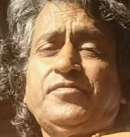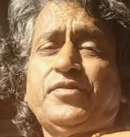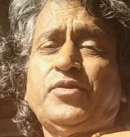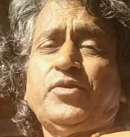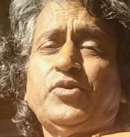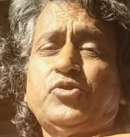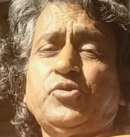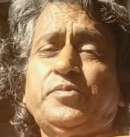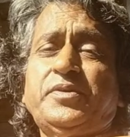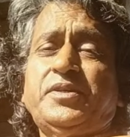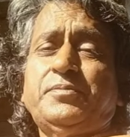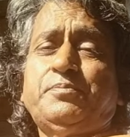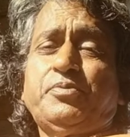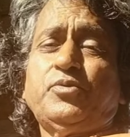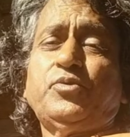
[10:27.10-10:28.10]
to
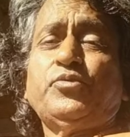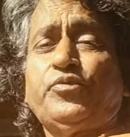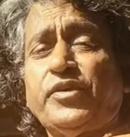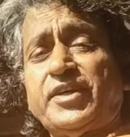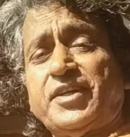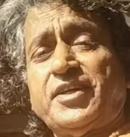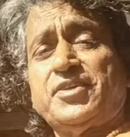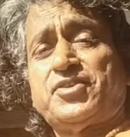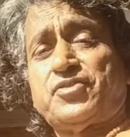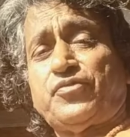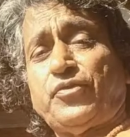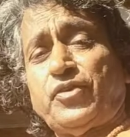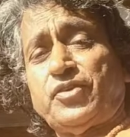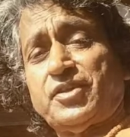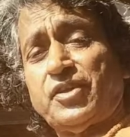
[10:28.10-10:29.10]
be proved fittest
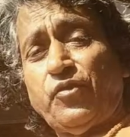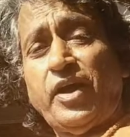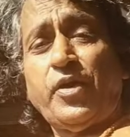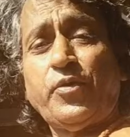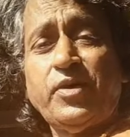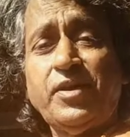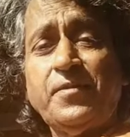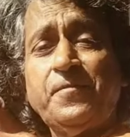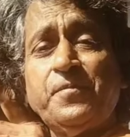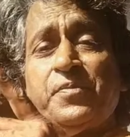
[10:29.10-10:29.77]
for survival,